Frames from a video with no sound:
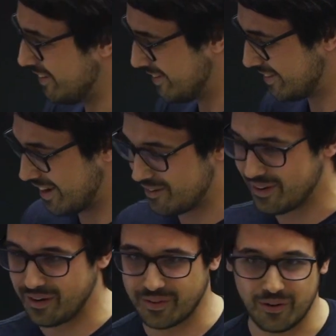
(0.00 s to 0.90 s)
This is kind of
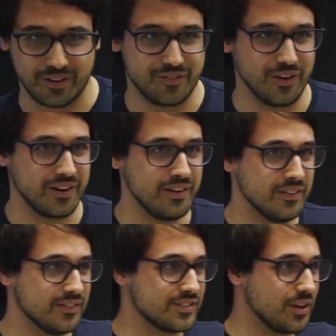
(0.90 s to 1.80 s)
what I'm going for.
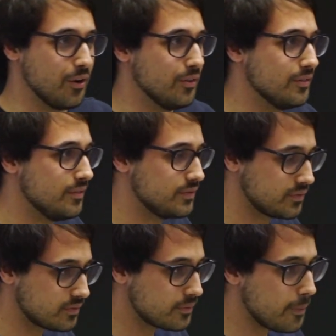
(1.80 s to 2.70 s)
So
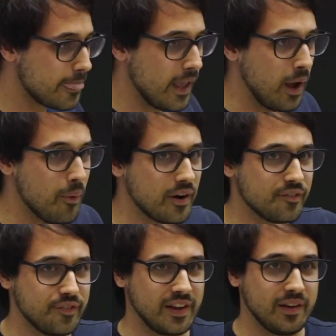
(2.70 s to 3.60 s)
I want to
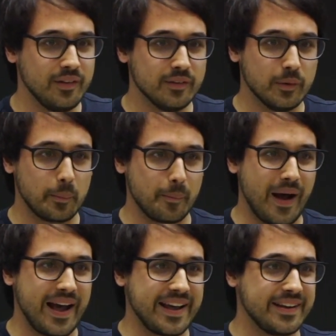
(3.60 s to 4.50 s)
fit
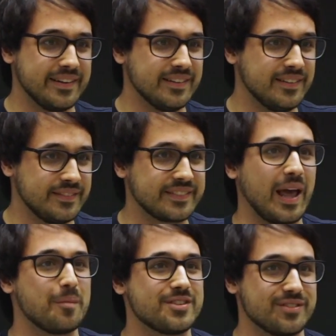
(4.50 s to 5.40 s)
my
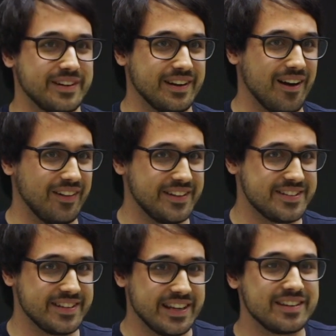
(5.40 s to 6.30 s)
chemistry
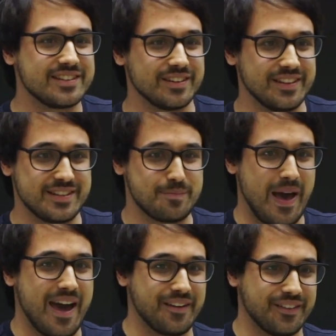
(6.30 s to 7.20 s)
knowledge into this
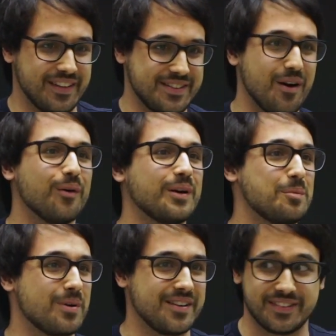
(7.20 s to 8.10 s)
pattern that's
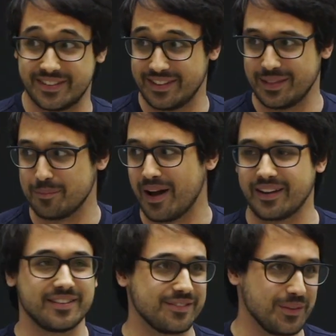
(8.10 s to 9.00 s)
already present in the
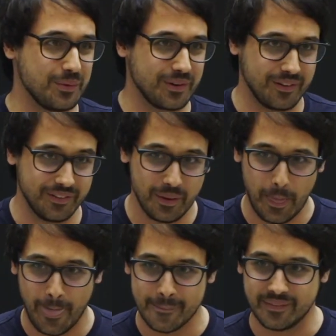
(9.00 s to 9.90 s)
minds of the world,
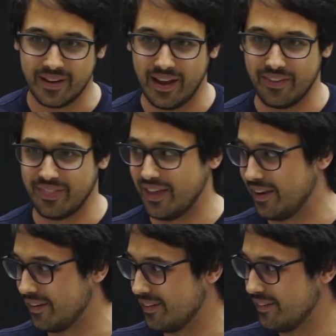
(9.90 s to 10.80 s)
and
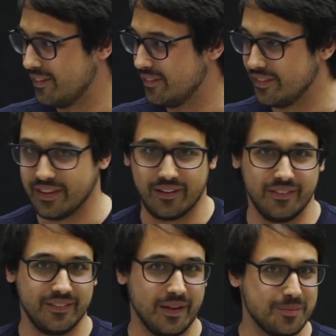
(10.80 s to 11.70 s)
then
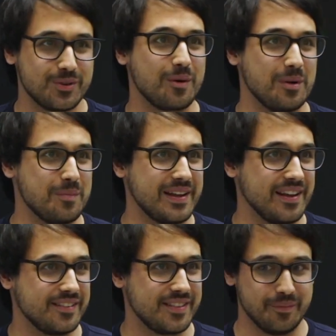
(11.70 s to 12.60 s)
they'll absorb it
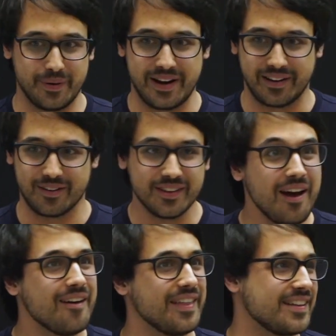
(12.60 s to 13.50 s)
because the brain goes,
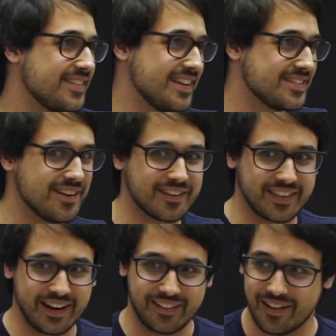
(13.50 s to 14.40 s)
oh, that's that song
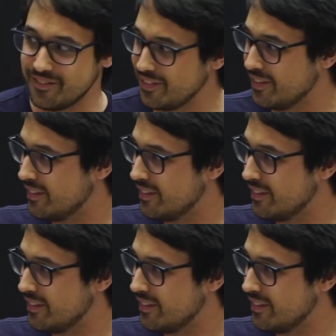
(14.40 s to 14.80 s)
that I love.